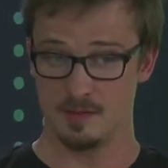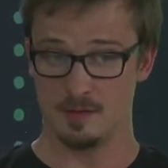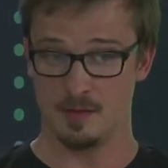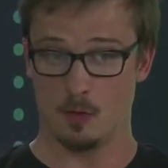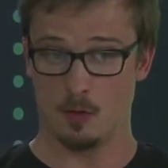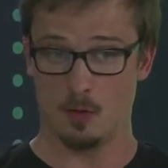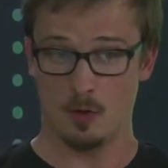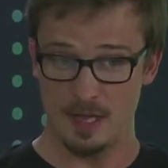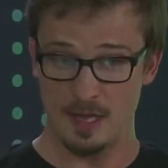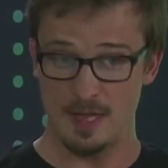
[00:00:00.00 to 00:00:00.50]

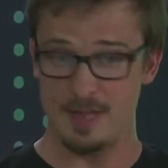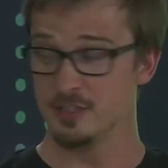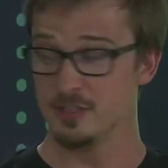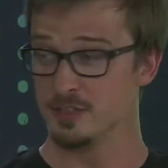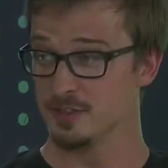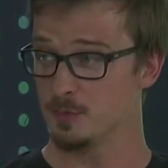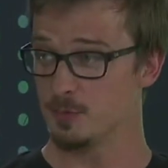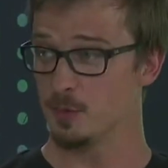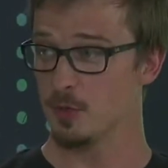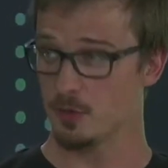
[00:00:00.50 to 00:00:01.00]
all
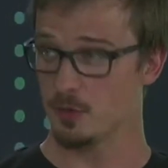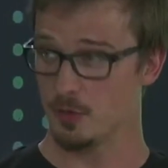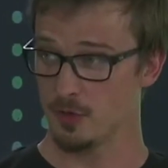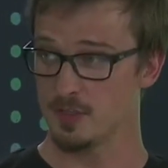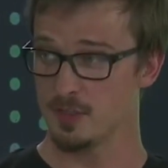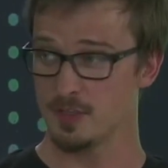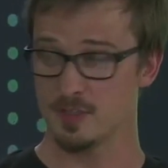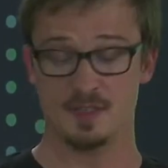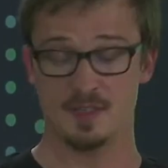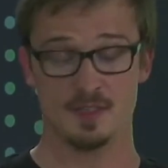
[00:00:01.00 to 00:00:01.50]
agents were
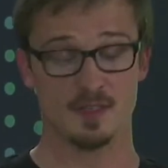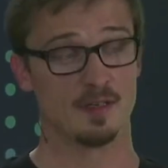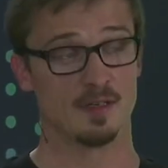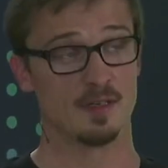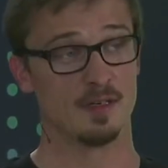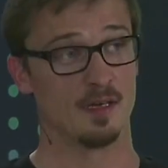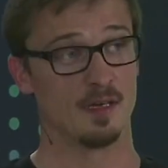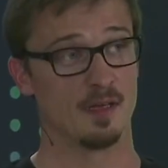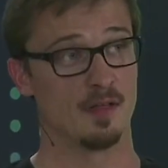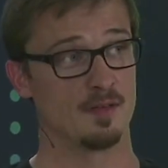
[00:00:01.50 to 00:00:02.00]
contacting
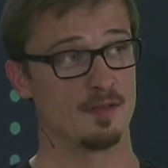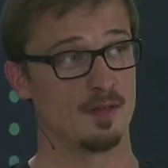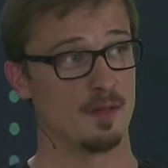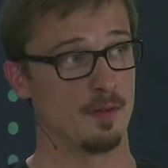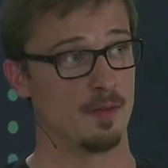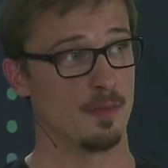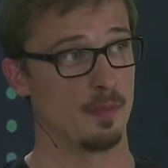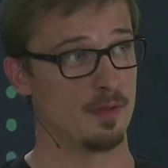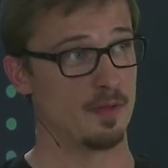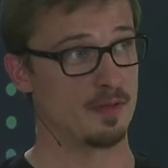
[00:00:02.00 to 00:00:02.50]

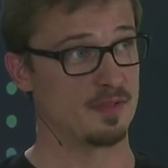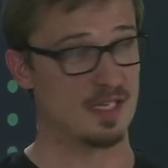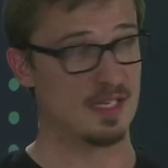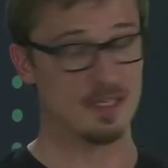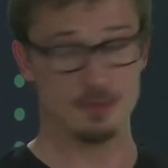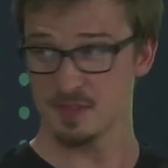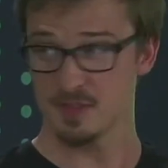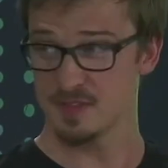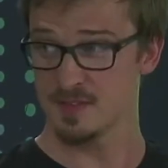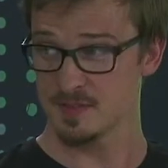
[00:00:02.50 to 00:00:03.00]
the
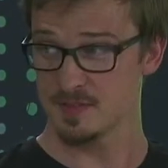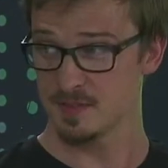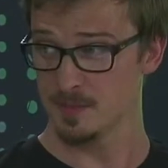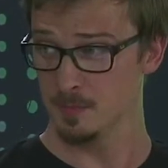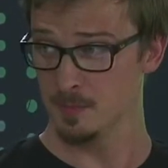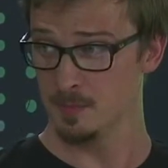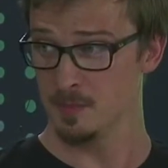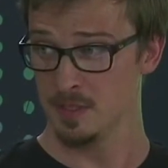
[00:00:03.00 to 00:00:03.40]
central system.